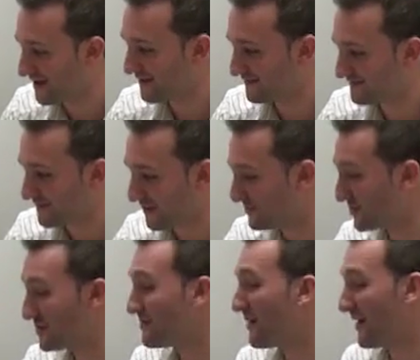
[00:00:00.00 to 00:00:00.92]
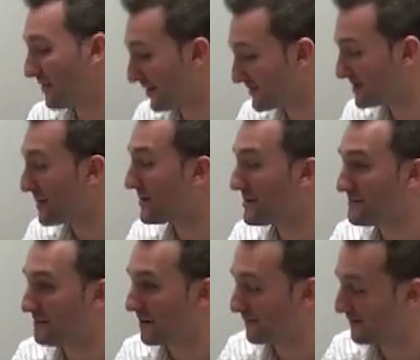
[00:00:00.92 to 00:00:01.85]
Yep. Well, I'm sure you might think of something,
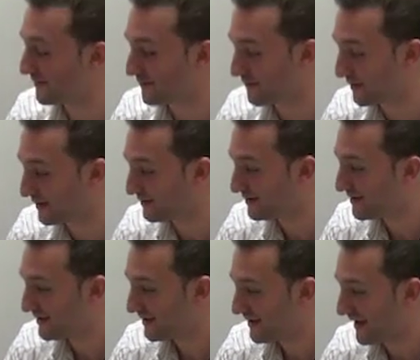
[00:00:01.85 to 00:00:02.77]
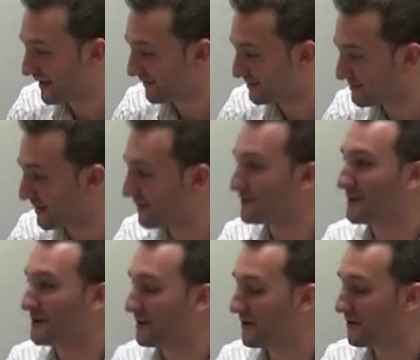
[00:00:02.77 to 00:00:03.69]
but feel free to have those ready for
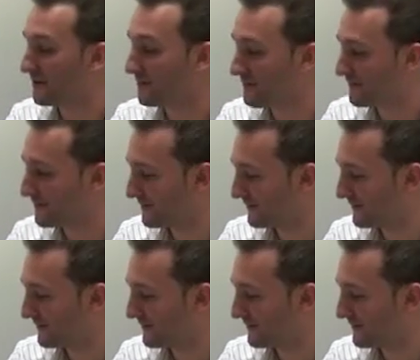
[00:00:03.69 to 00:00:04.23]
me tomorrow.